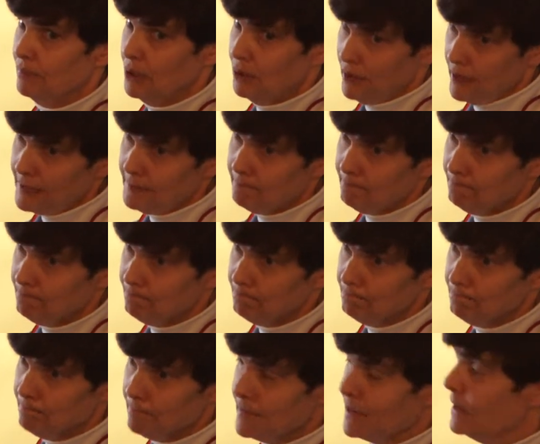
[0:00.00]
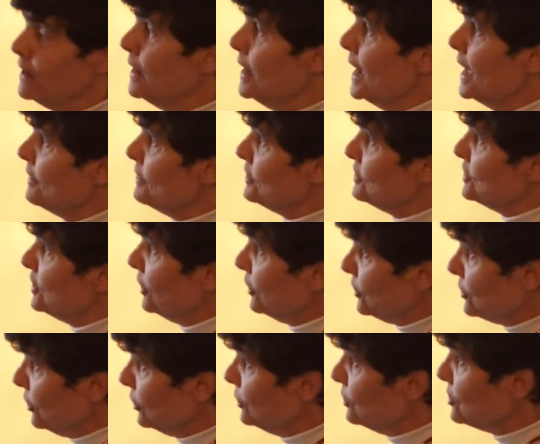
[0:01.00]
All right? And
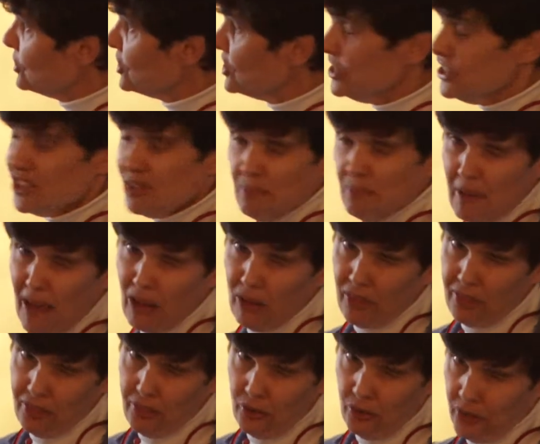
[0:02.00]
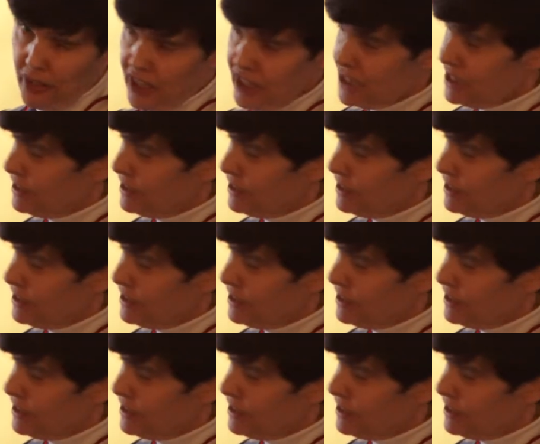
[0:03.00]
the dilution is about 30